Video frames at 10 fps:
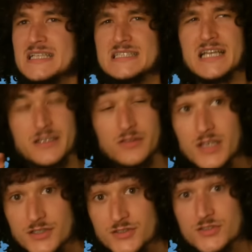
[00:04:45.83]
like
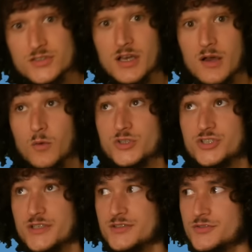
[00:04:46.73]
this, which
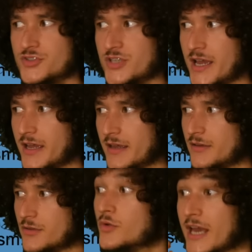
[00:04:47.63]
is to say,
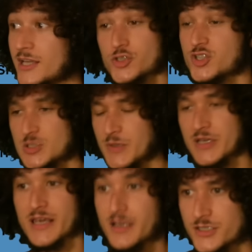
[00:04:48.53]
you can just
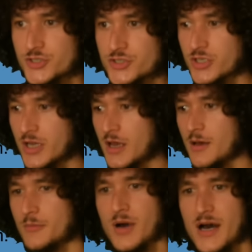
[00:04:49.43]
speak English,
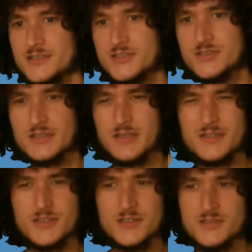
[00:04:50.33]
but
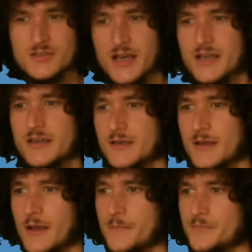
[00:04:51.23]
it is like
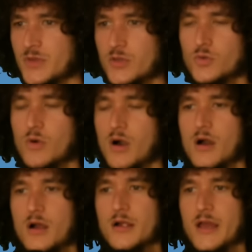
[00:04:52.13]
you
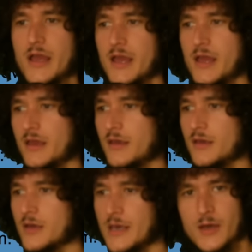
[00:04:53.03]
are a
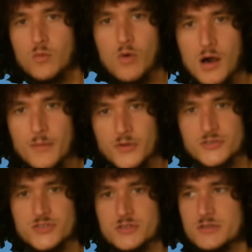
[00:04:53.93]
Quebecois
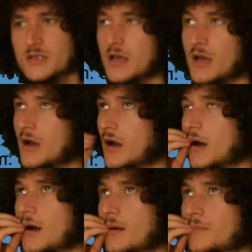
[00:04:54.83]
person
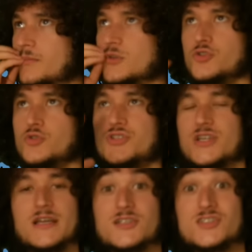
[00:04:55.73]
using
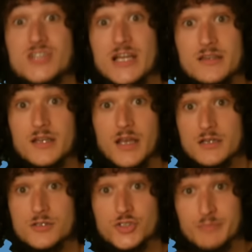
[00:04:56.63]
an extended English